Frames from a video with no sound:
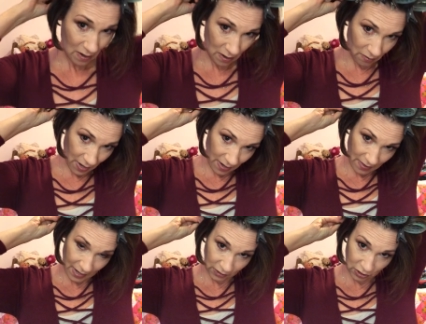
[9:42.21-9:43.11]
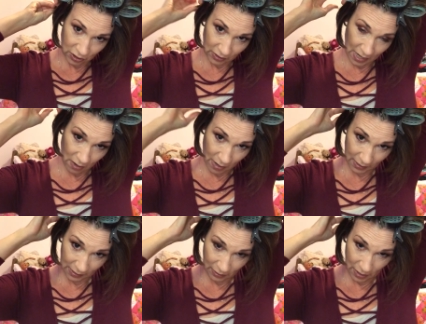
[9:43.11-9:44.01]
Okay, that's just how I
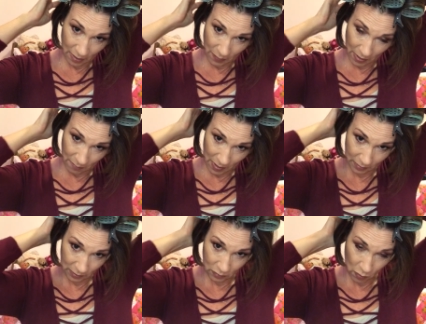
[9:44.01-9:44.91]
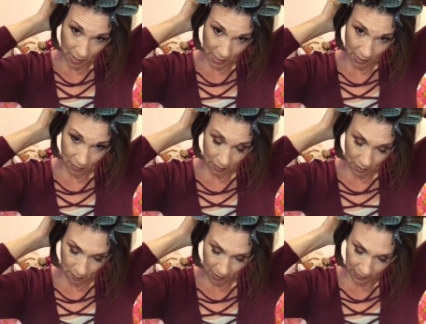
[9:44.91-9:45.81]
sleep. I've been sweating
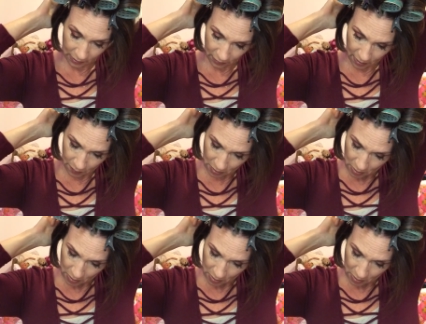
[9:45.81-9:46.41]
in my sleep.